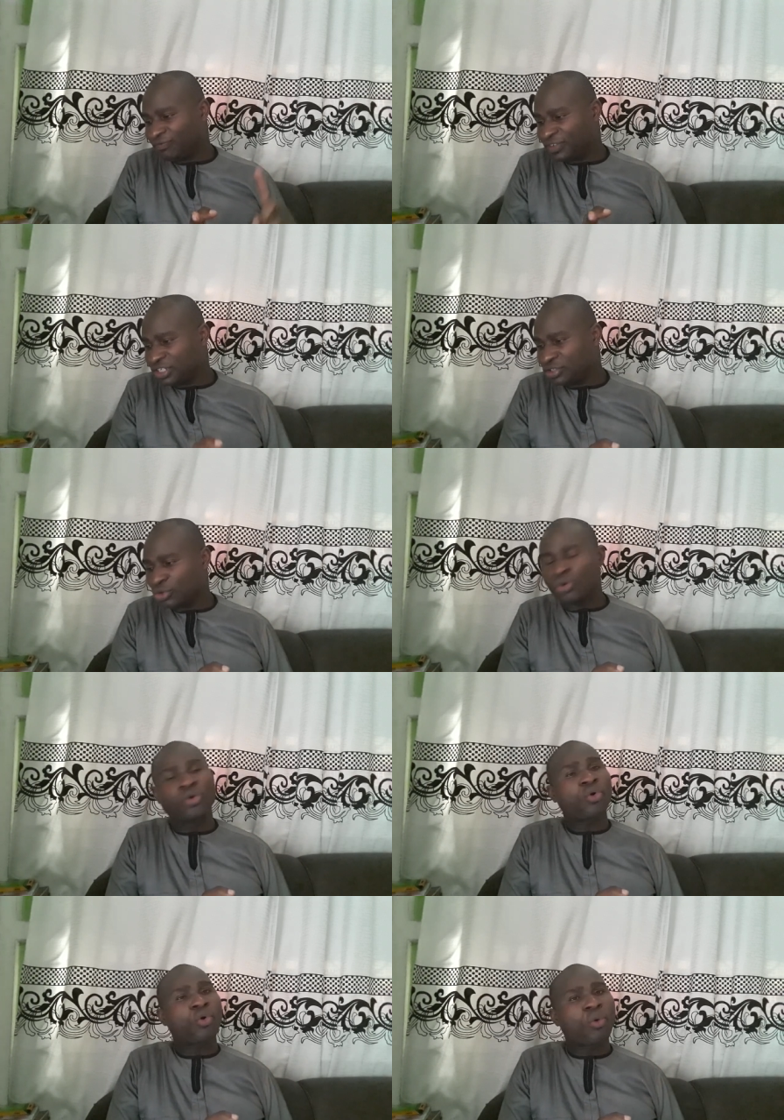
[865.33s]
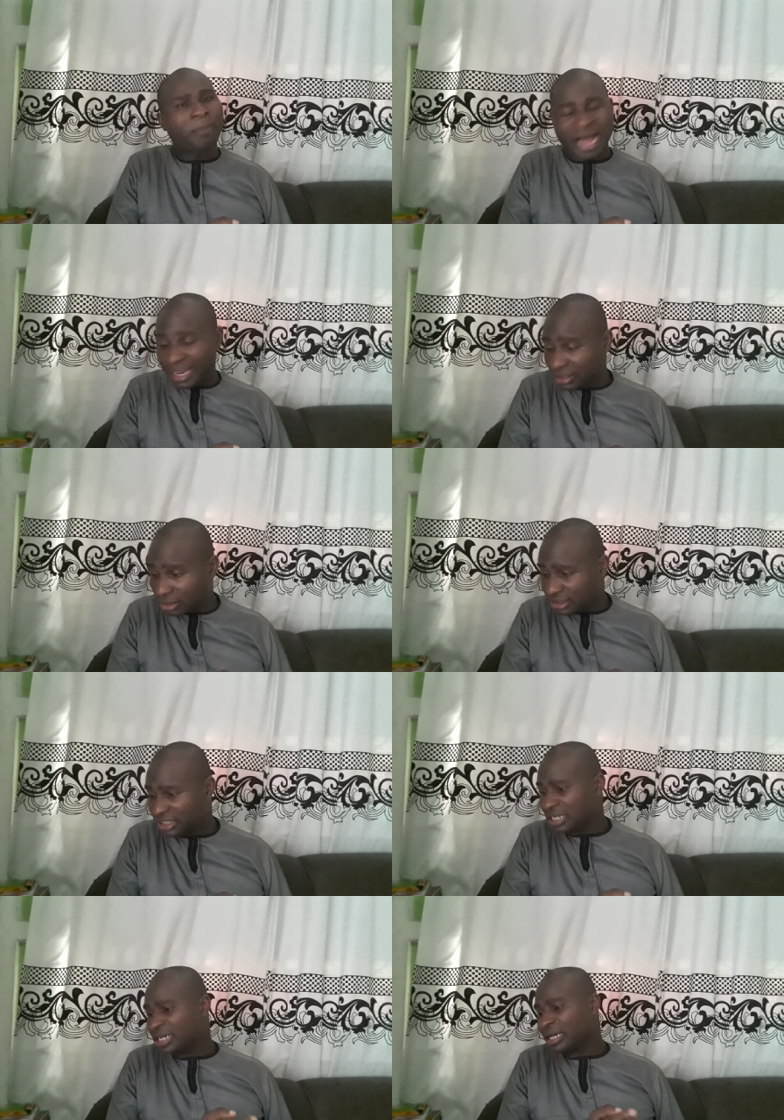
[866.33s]
Video Copilot,
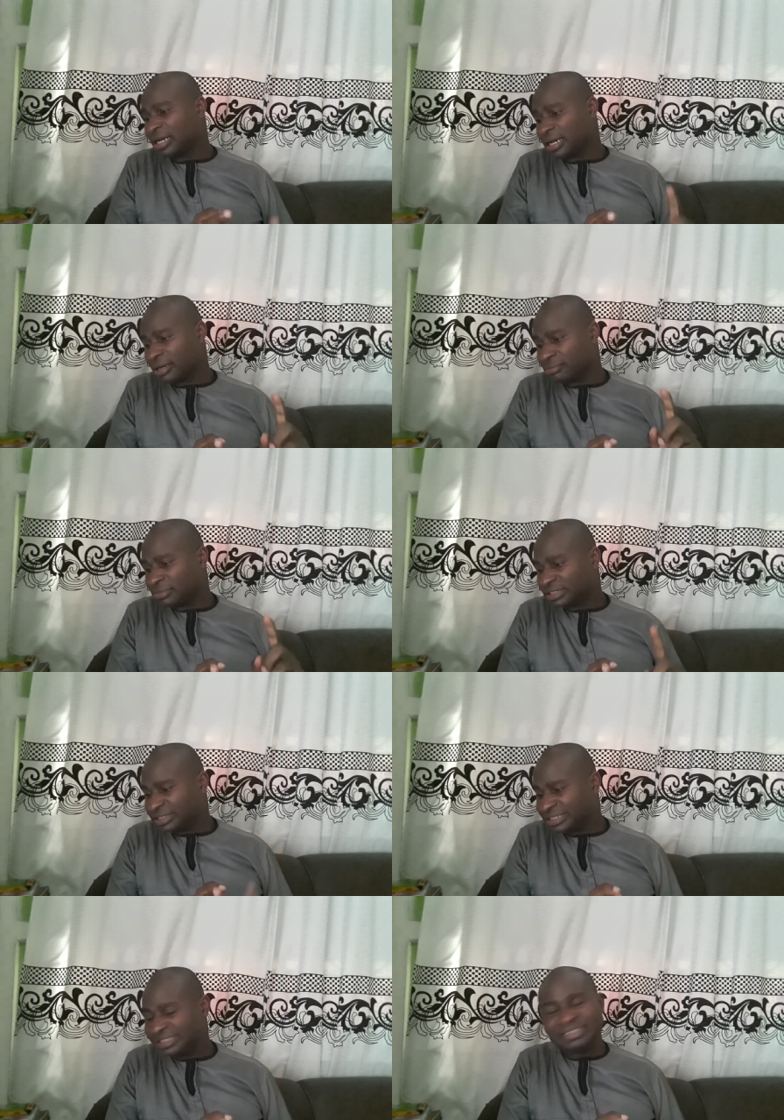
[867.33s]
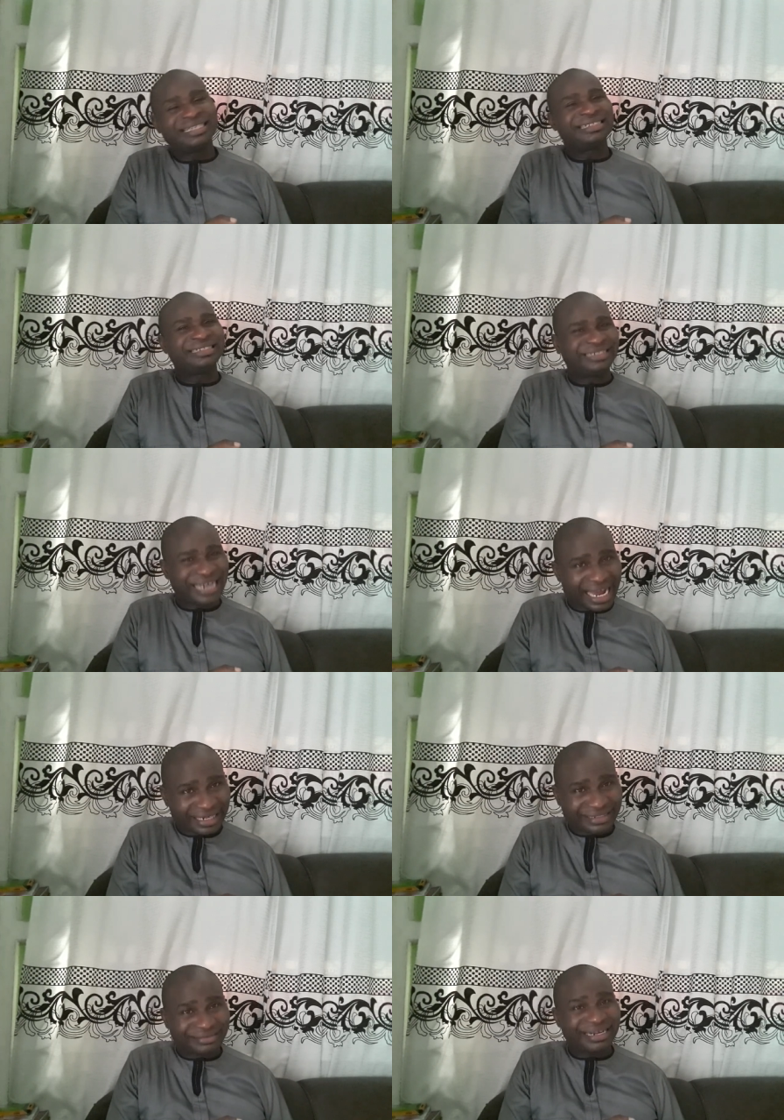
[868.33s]
um,
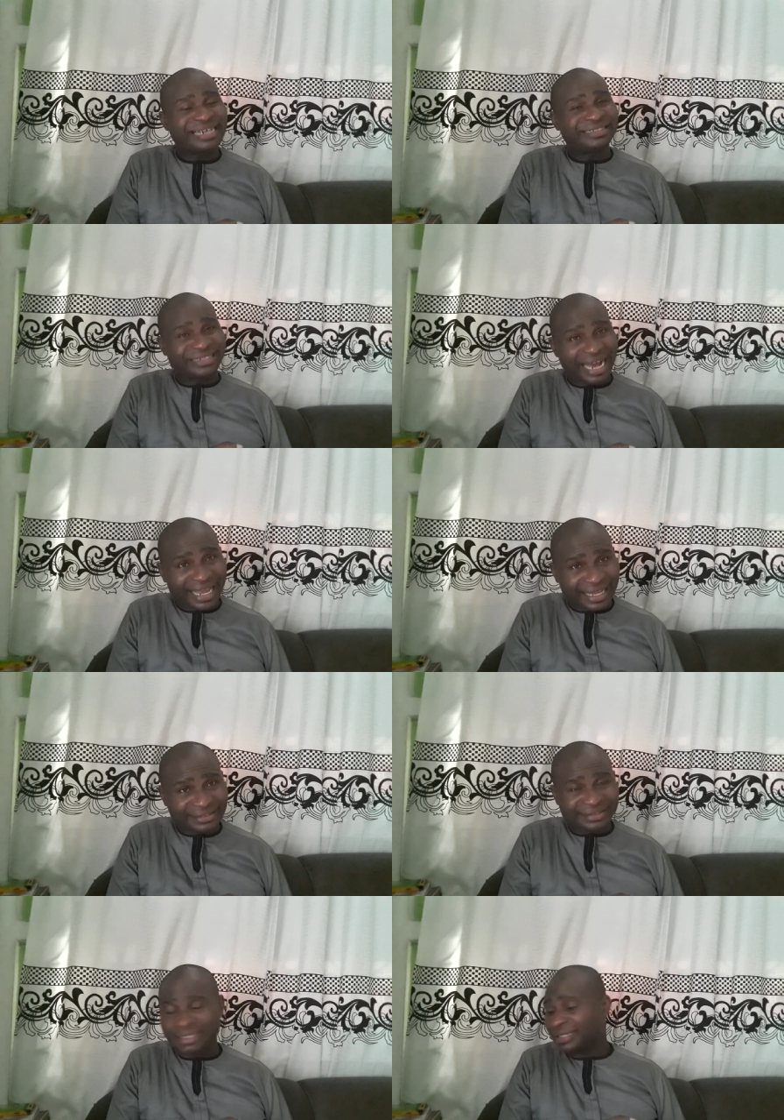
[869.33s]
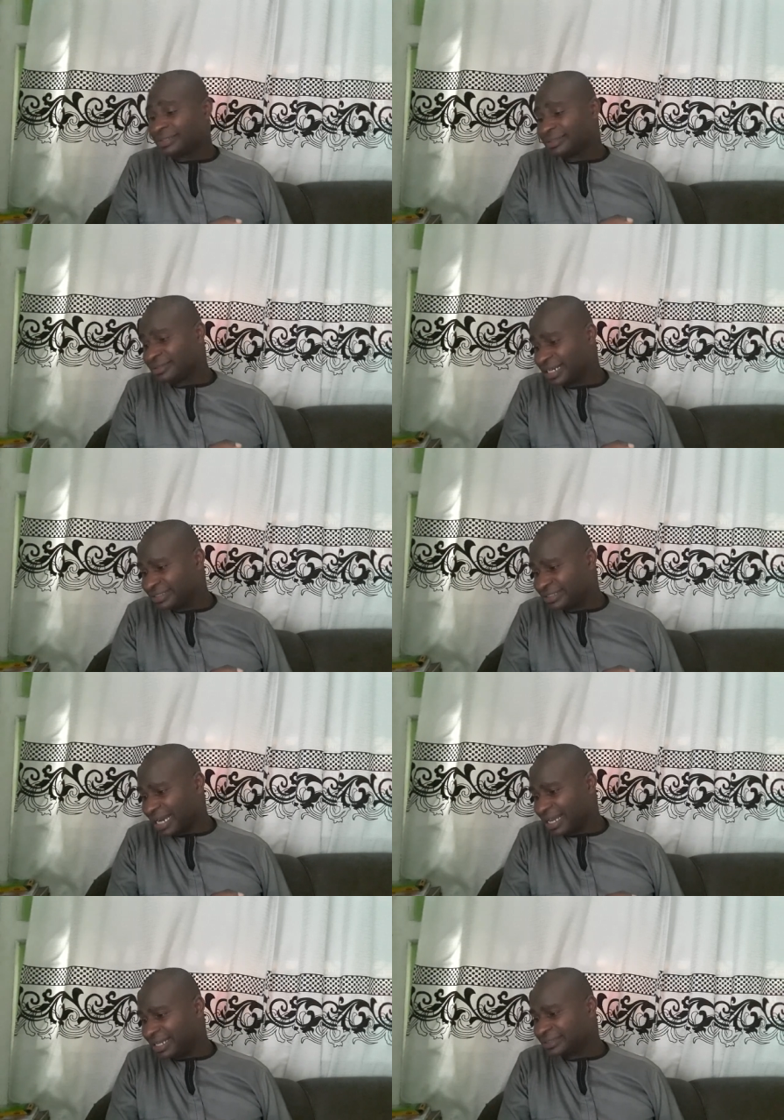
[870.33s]
Red Giant, Red
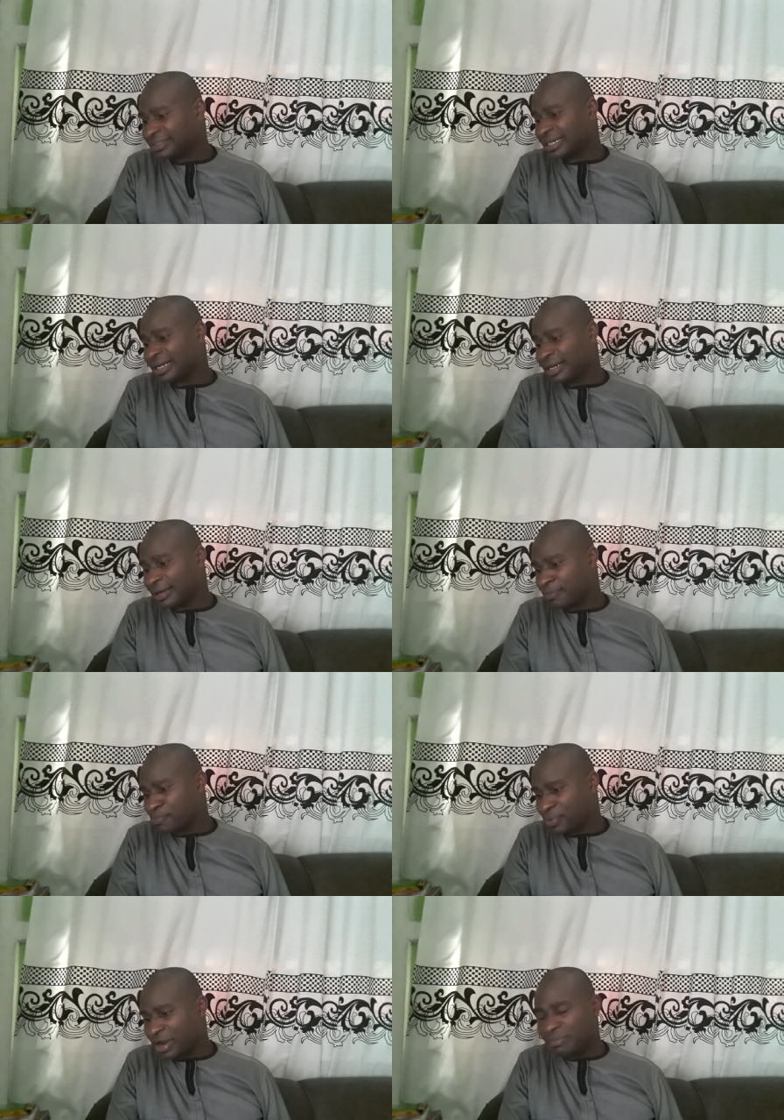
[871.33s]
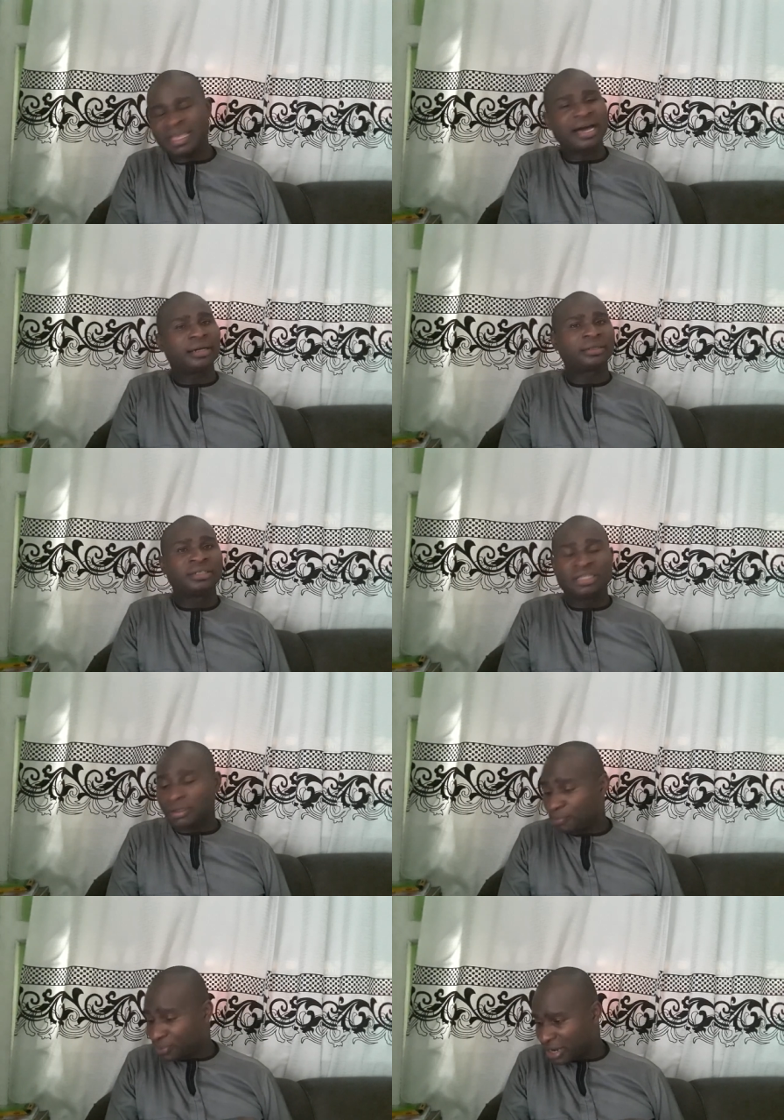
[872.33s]
Giant, uh, Premiere
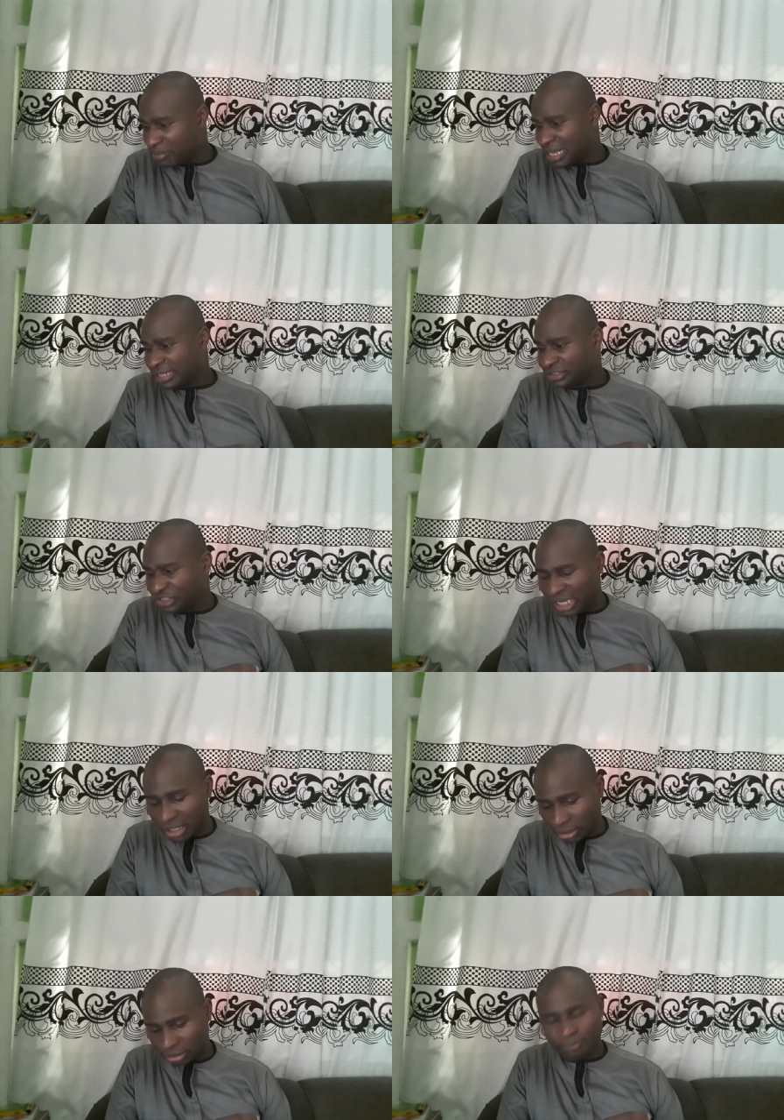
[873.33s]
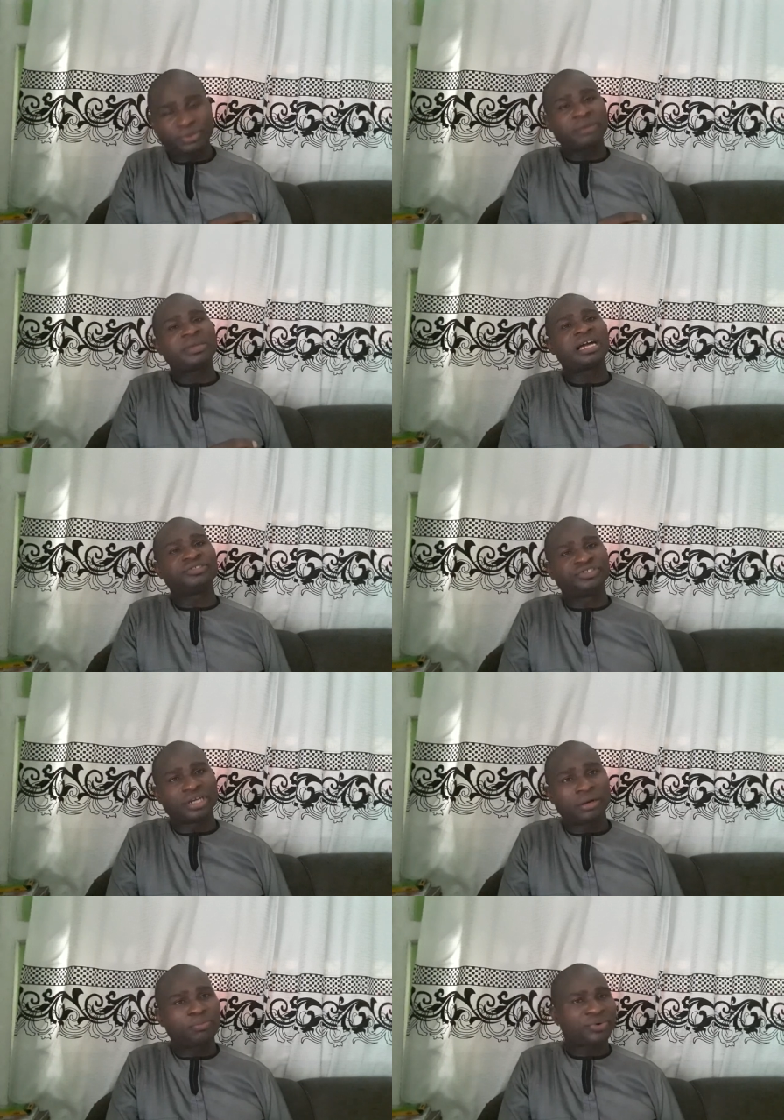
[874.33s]
Premier Gel, Premier
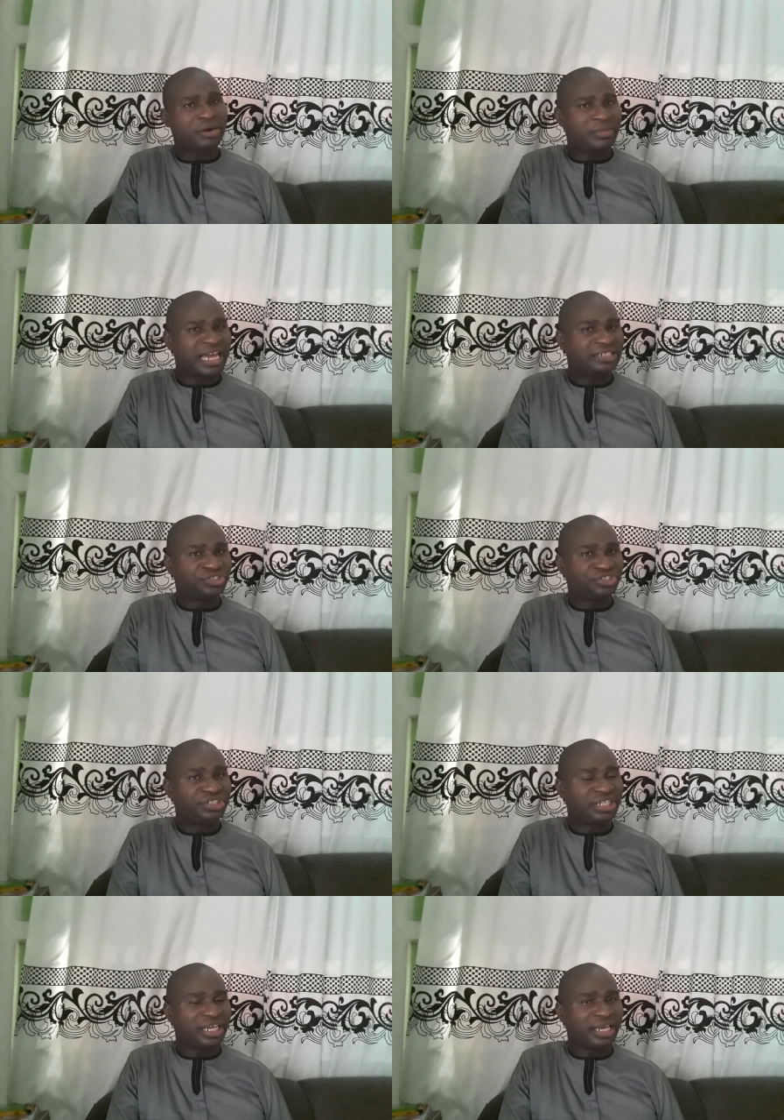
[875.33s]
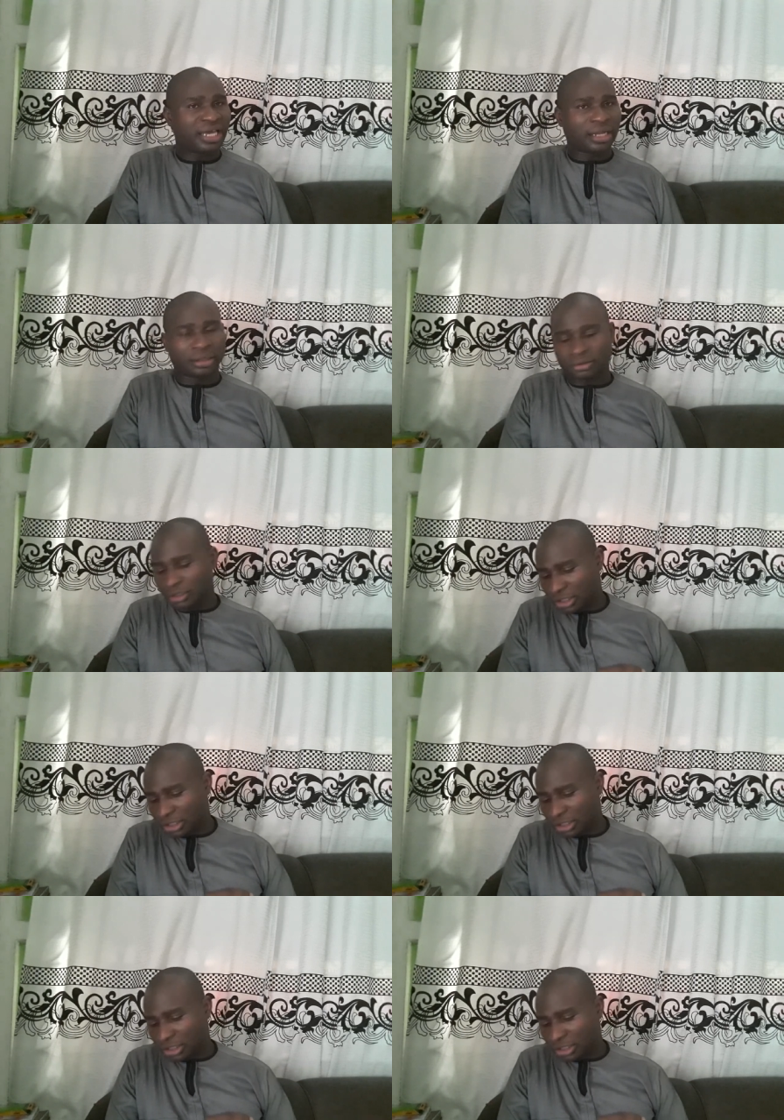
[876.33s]
Gel, Premier GAL.